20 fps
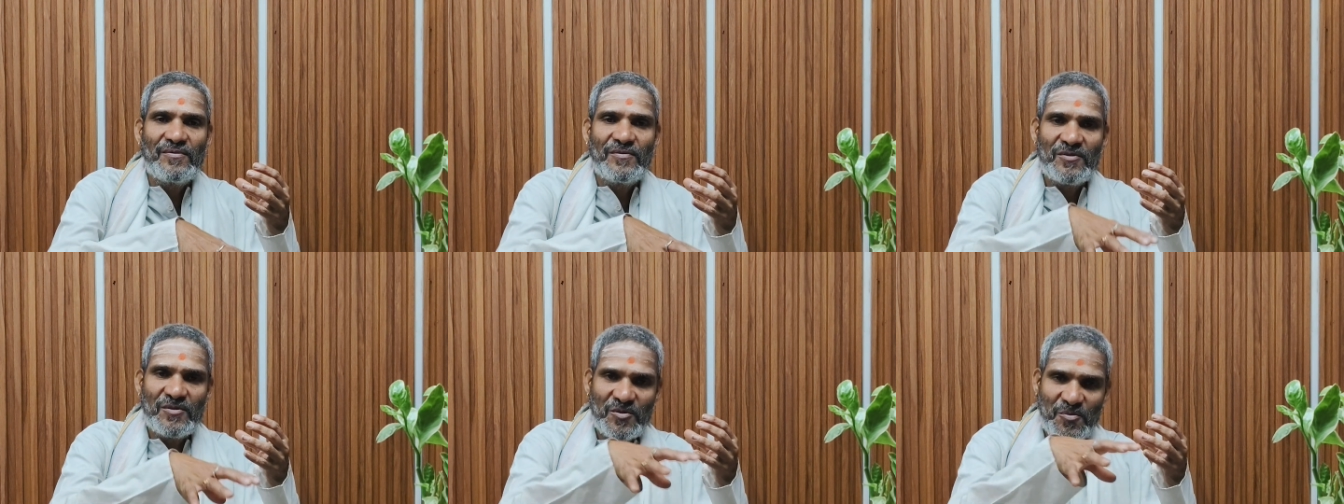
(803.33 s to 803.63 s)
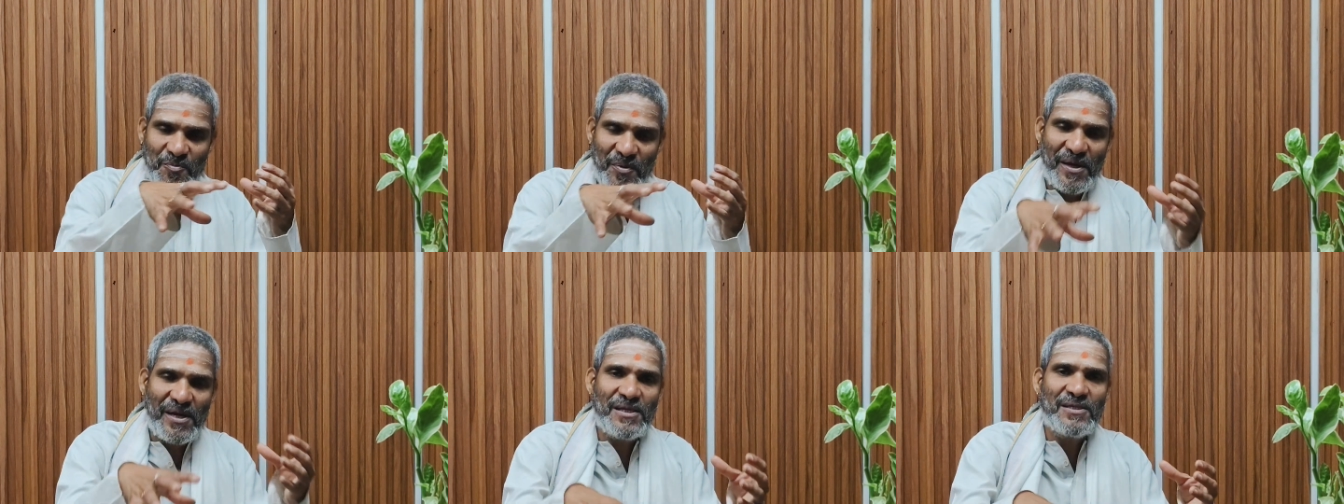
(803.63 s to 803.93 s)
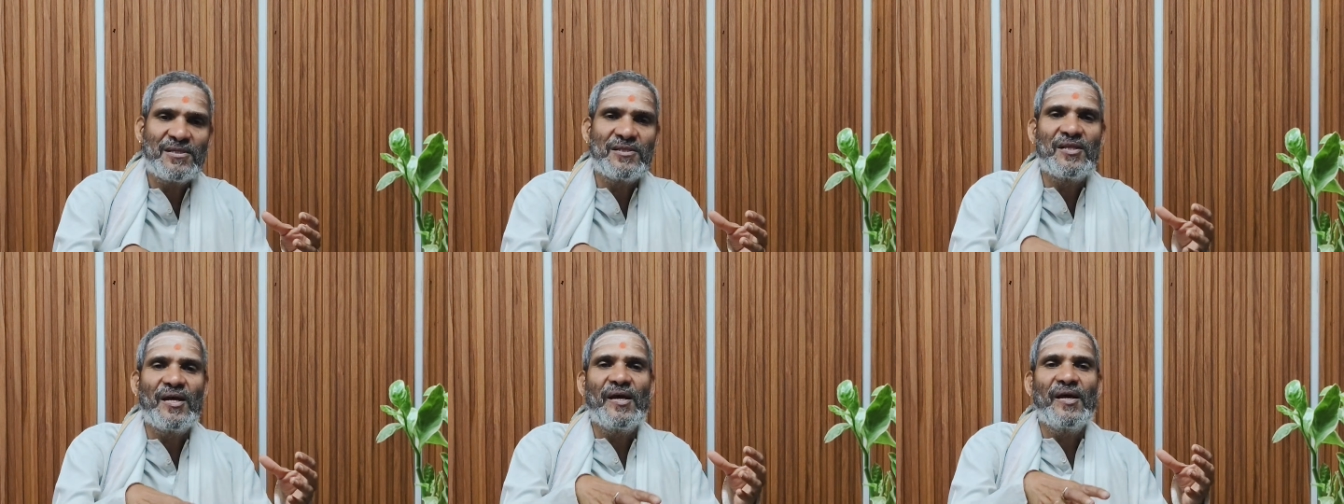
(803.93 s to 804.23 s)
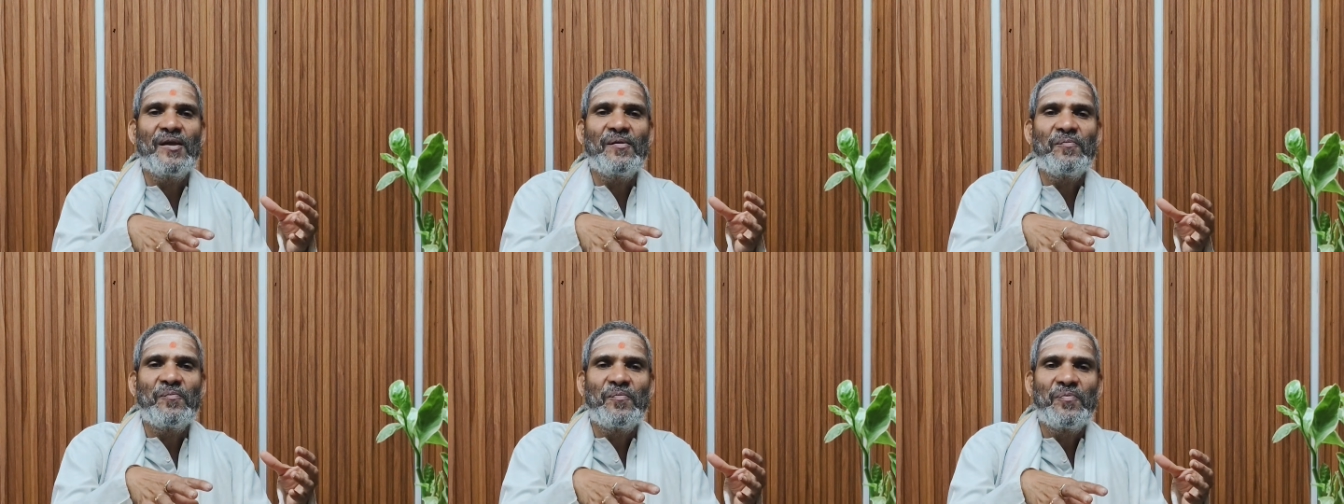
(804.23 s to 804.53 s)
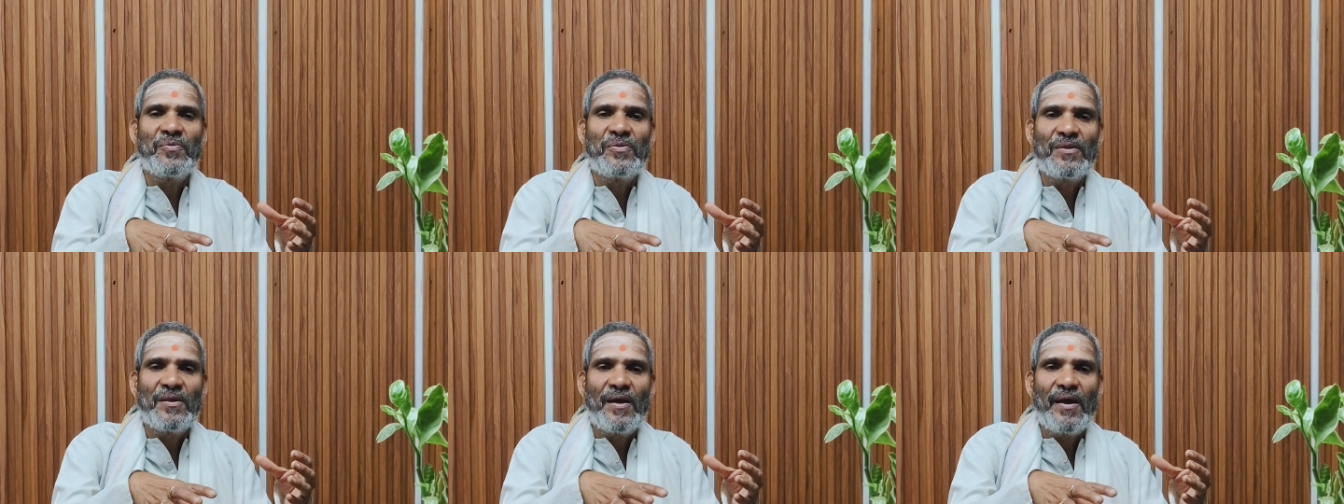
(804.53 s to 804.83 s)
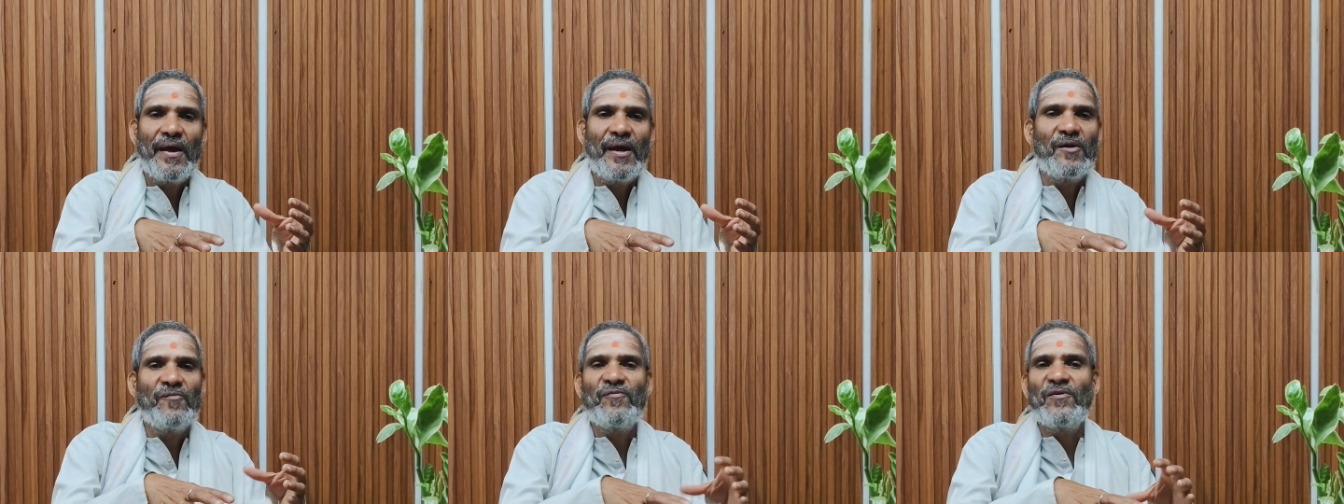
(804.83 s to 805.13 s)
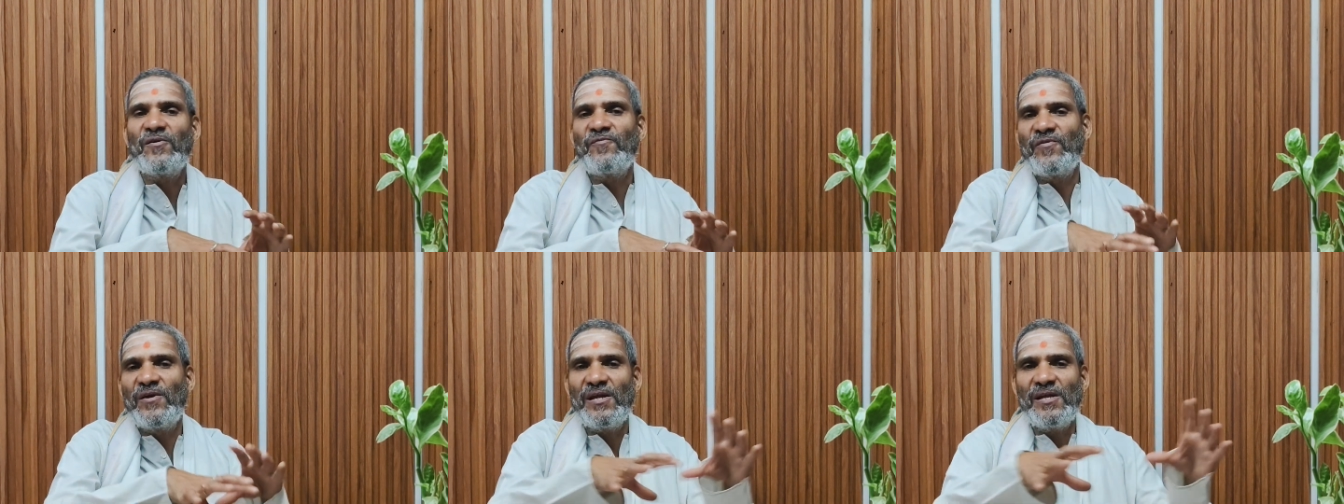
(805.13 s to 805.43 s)
space there, and
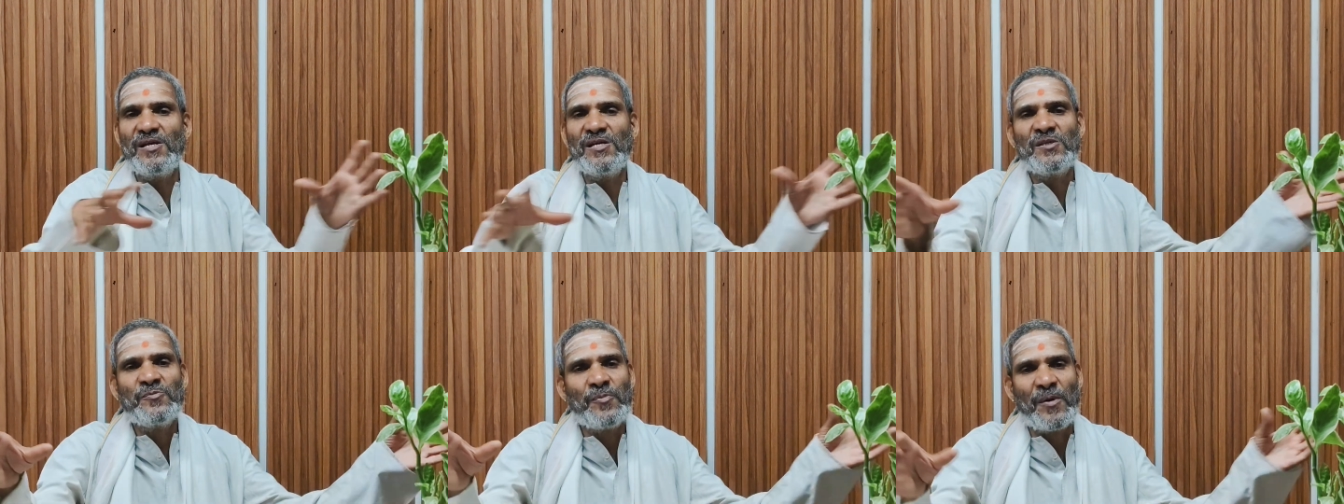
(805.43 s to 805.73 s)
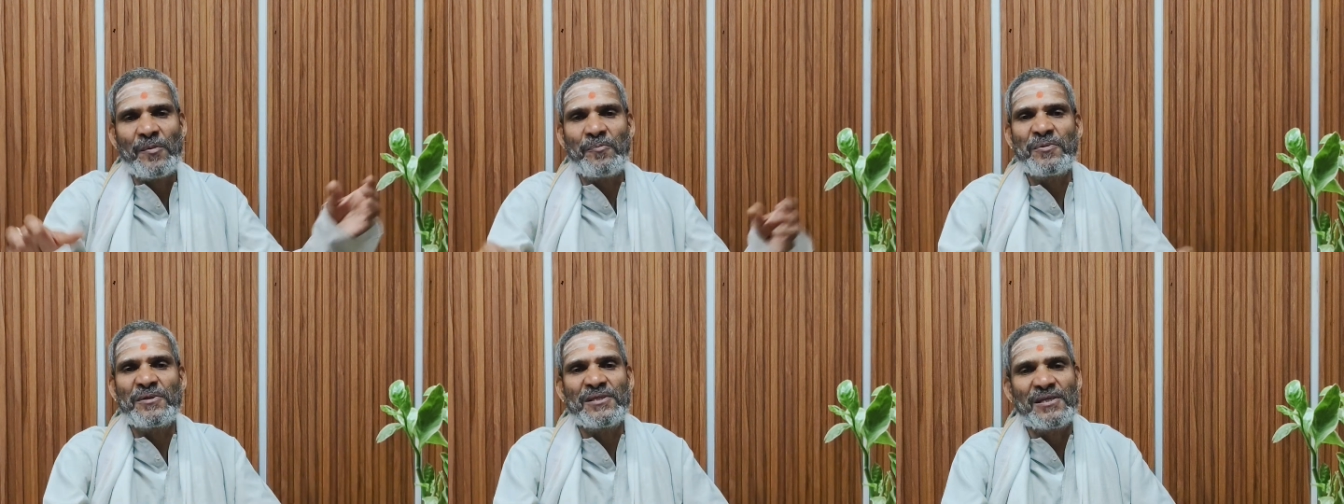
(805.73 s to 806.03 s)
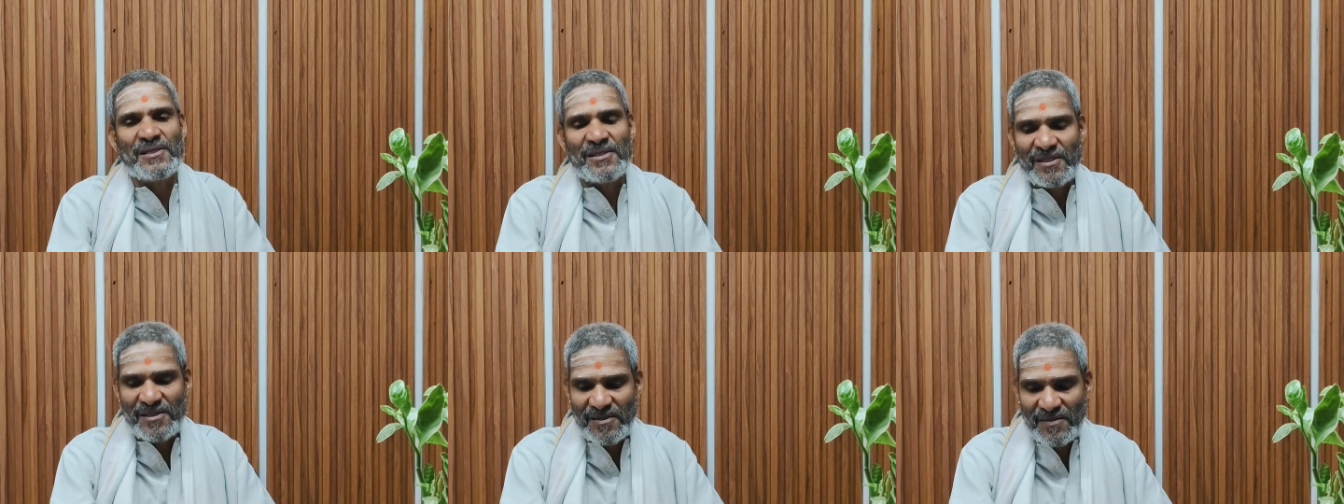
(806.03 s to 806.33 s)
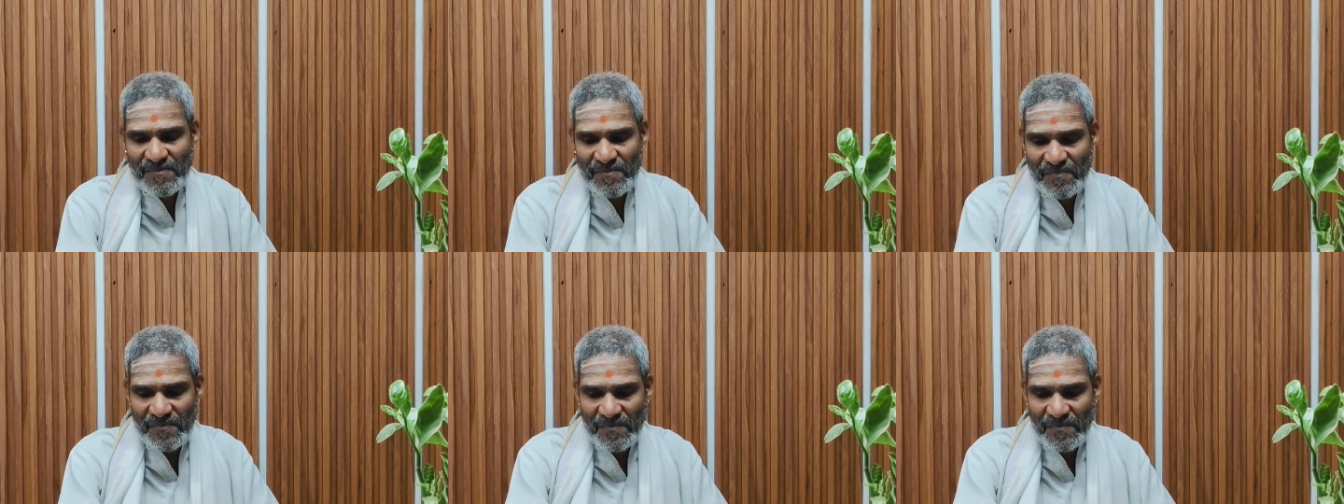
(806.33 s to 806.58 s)
for various purposes.